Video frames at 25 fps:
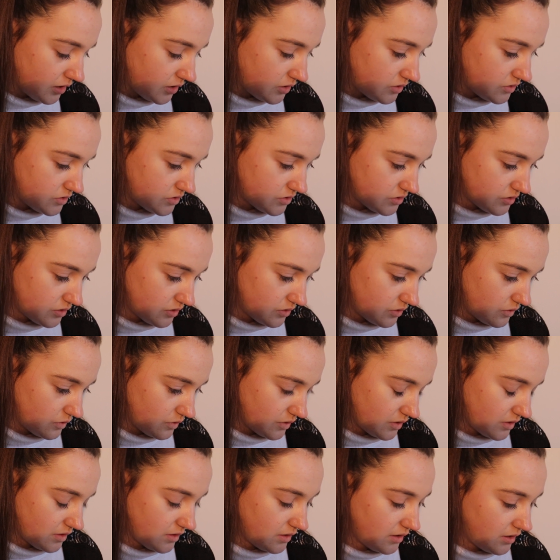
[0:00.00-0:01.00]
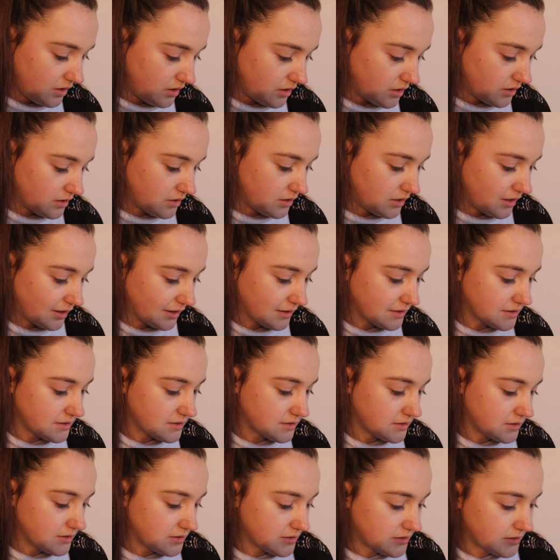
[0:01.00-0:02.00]
So the
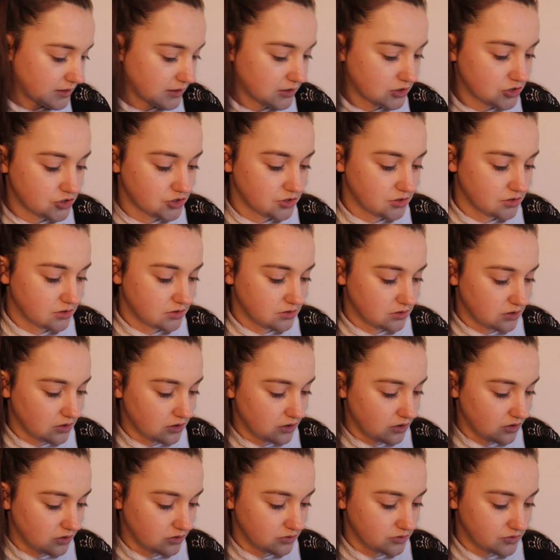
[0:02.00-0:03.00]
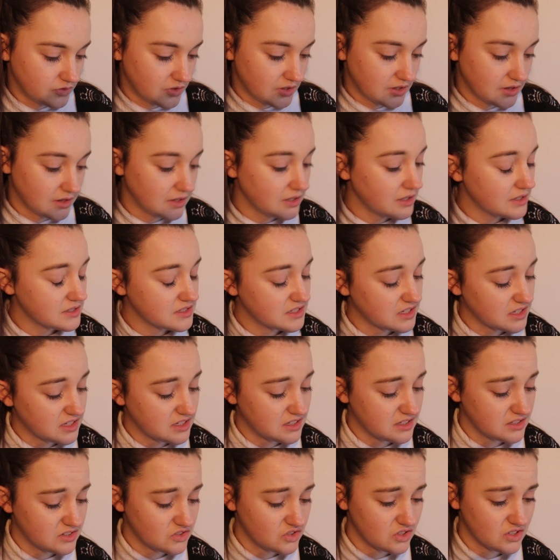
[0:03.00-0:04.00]
next section of this
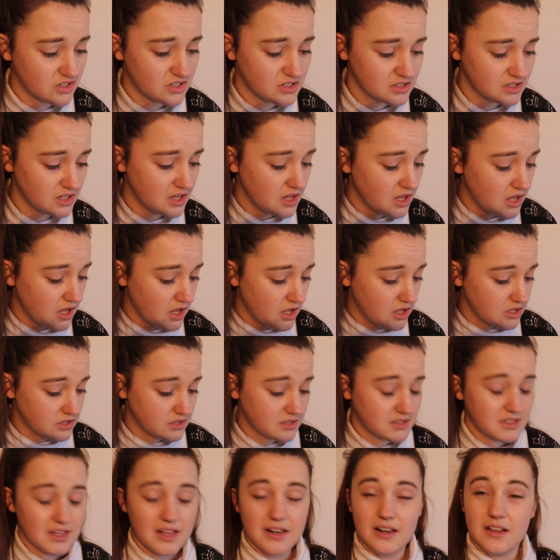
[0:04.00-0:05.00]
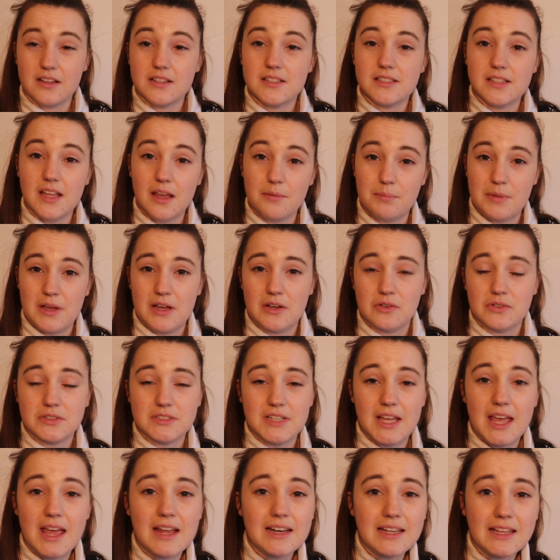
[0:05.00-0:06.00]
is just to tell us about
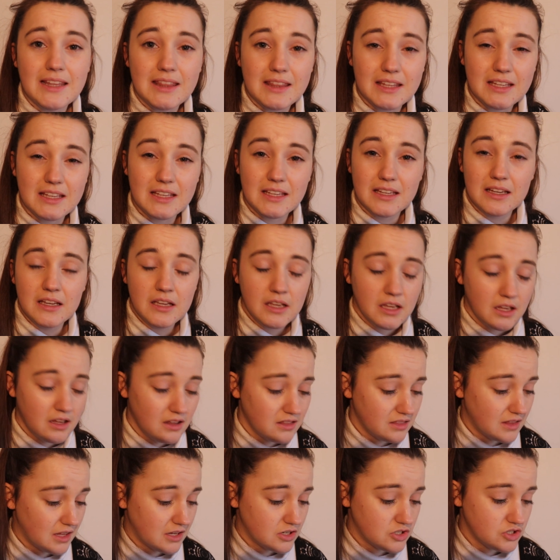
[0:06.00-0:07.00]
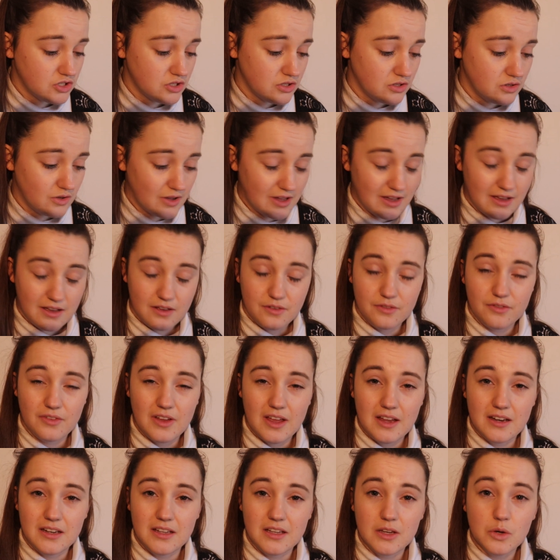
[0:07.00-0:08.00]
anything that you have.
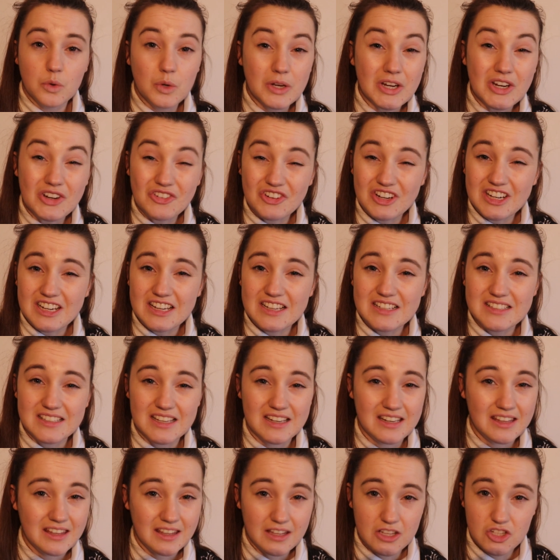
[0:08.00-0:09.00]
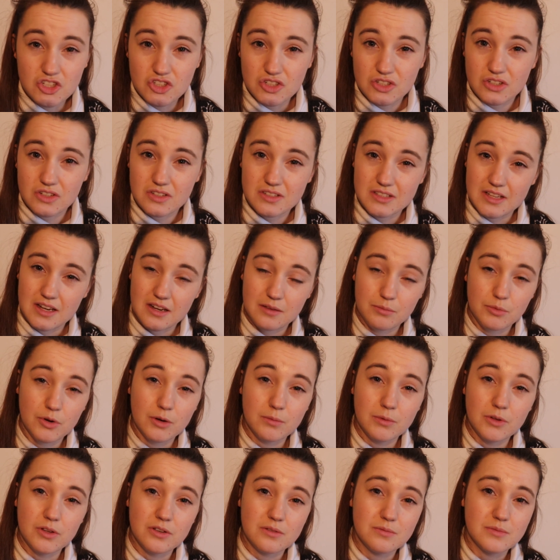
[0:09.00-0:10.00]
Any queries, any issues, any
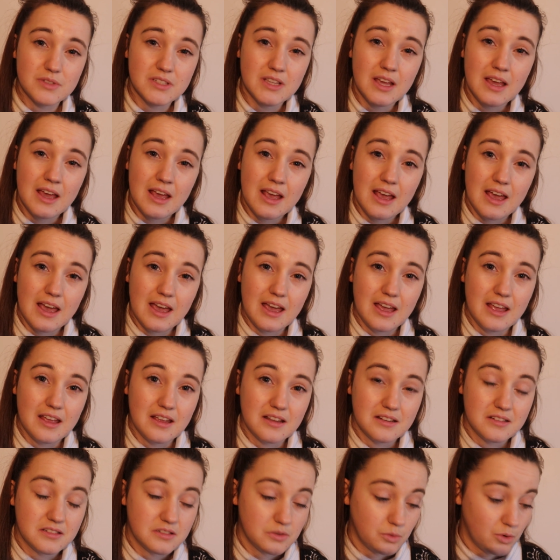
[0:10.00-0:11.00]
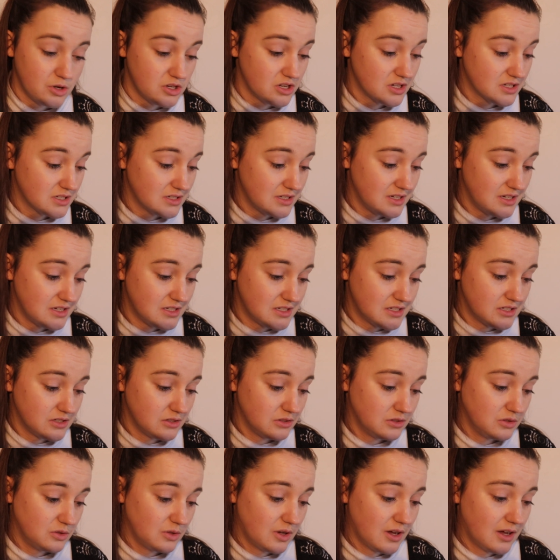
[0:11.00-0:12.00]
problems, and we just need
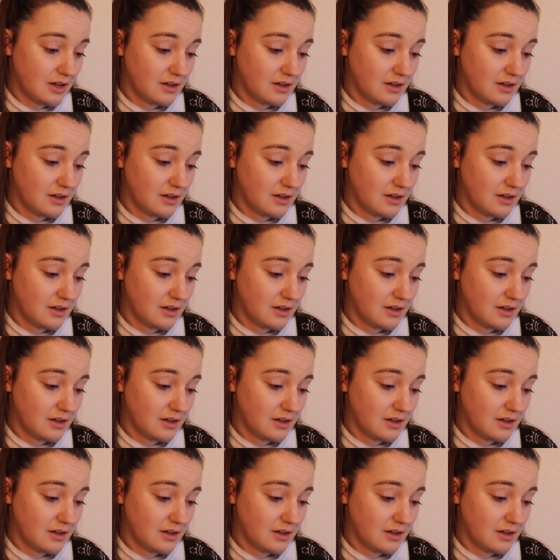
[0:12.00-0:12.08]
to